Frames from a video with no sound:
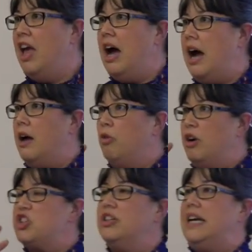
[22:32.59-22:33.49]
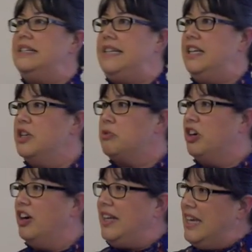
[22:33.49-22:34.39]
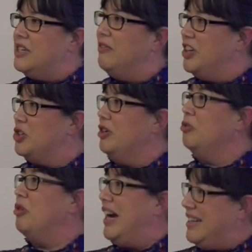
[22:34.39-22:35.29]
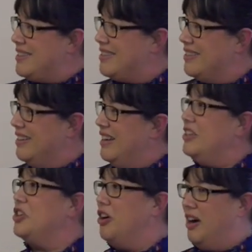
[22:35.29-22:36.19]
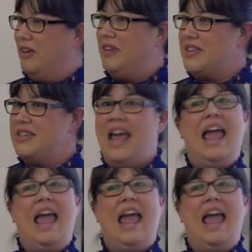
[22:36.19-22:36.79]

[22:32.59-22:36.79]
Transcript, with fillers: uh, Western ideals regarding individual rights to harvest.